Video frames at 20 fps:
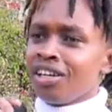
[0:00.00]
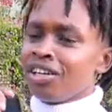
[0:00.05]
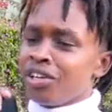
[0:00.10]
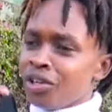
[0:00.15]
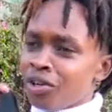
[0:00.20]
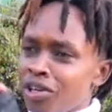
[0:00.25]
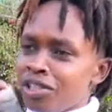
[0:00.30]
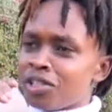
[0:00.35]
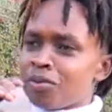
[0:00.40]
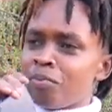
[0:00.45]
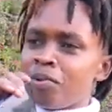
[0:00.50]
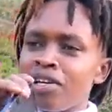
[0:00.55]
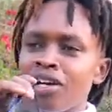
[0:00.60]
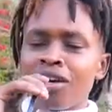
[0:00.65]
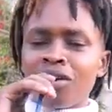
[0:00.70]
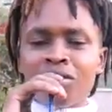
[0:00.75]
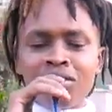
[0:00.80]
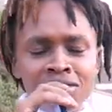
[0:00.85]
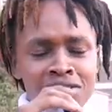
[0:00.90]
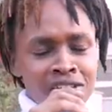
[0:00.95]
Yo, it's been a
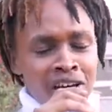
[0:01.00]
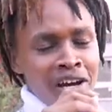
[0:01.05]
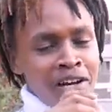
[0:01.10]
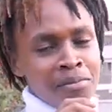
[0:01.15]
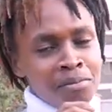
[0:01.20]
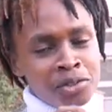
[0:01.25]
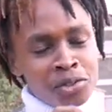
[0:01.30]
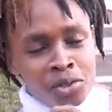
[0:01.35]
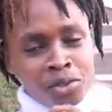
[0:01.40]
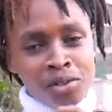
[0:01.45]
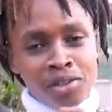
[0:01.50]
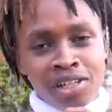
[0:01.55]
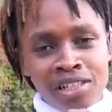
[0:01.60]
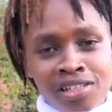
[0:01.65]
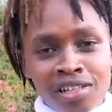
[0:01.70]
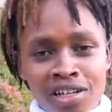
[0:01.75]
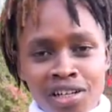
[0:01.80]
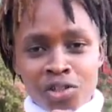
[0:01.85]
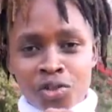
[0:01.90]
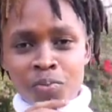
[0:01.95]
long time, so
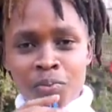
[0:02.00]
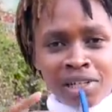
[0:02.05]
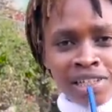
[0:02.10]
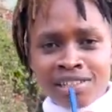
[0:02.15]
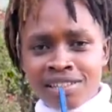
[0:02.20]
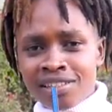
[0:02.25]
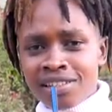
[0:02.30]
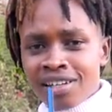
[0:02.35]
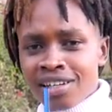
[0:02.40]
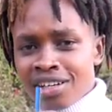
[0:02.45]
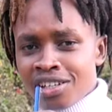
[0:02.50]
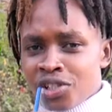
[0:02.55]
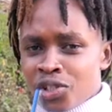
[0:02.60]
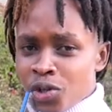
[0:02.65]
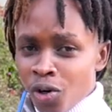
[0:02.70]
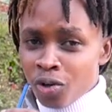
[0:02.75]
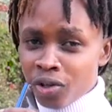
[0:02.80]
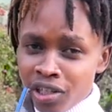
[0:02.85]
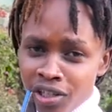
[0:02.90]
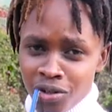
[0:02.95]
nataka tumalizie na
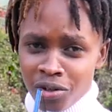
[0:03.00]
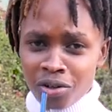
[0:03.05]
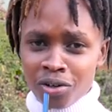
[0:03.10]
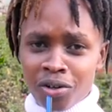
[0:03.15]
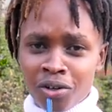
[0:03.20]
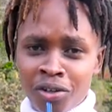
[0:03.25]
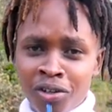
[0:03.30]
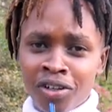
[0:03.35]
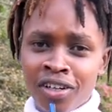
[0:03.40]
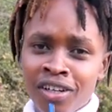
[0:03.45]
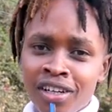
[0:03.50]
show kidogo.